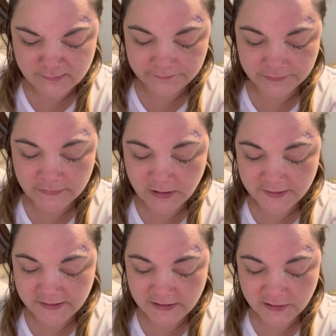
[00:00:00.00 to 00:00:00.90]

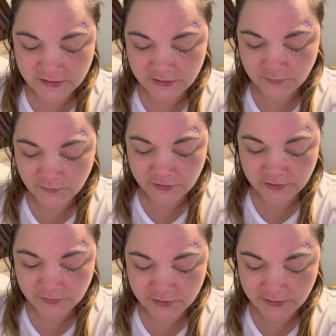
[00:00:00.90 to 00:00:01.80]
nausea,
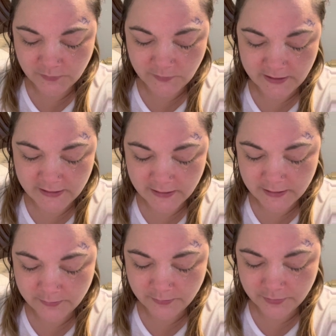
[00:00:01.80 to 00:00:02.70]
couldn't wake
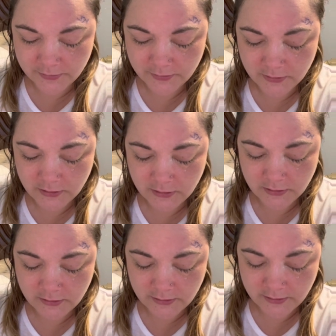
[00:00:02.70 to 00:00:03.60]
up.
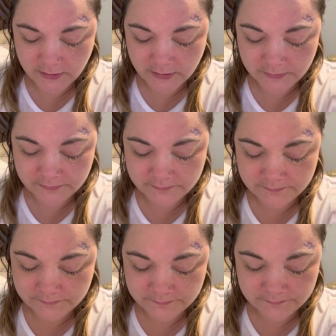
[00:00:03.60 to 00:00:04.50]

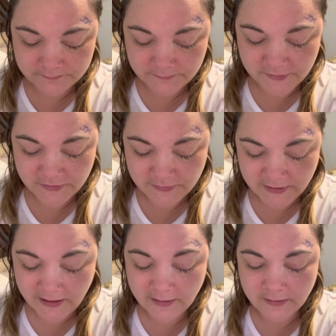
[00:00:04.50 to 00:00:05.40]
So
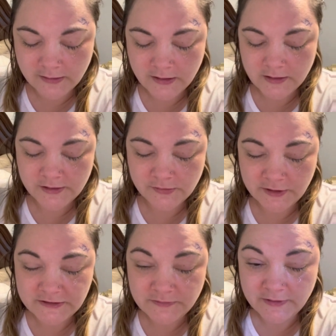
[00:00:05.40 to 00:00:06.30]
yeah, so I
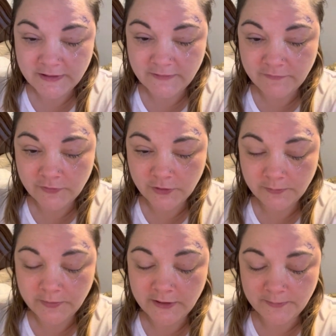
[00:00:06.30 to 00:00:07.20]
just wanted to give you a little
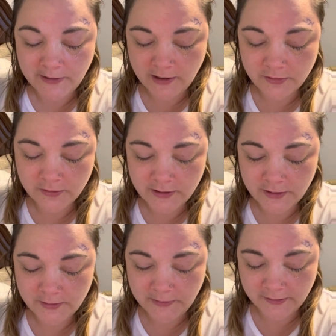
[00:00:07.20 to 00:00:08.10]
bit of background
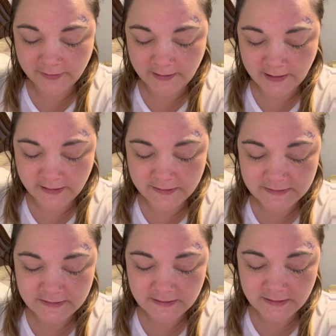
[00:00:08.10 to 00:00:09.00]
about
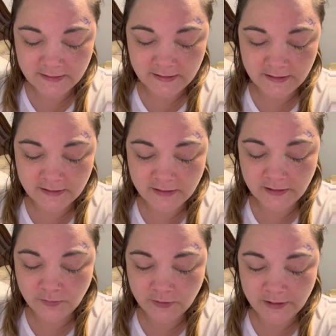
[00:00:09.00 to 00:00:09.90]
that and kind
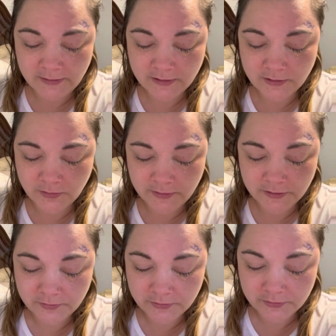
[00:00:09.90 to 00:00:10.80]
of what I've been going
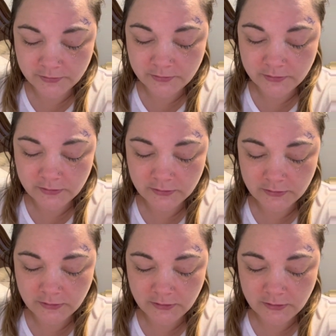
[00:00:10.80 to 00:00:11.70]
through.
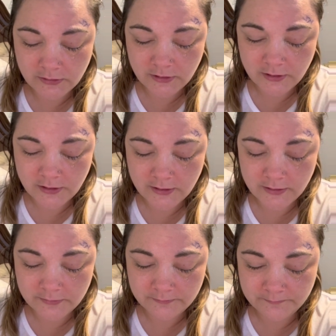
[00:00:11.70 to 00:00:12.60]

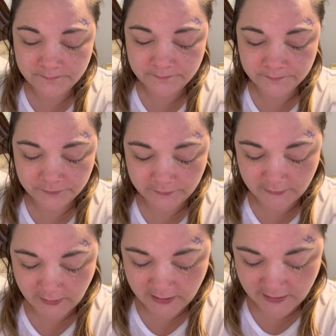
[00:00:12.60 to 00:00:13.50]

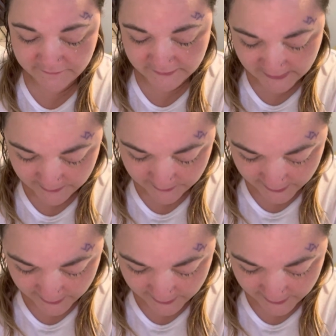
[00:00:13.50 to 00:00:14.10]
I have to keep my